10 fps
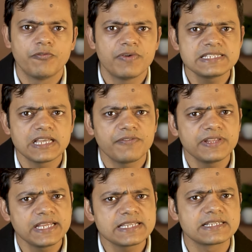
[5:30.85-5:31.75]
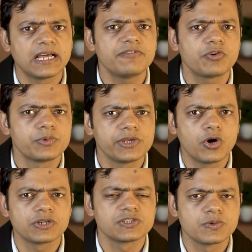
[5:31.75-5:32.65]
Once everything is done from the
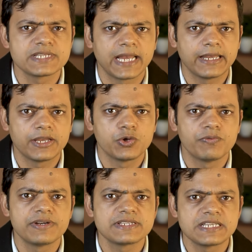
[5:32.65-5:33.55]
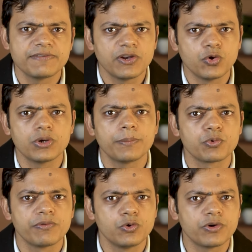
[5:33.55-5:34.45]
Auxilo's end, you will receive a loan
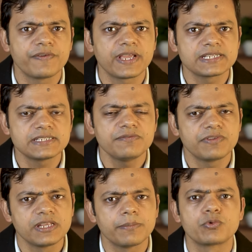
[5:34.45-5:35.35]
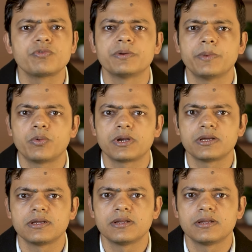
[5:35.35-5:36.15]
approval notification with the approved amount.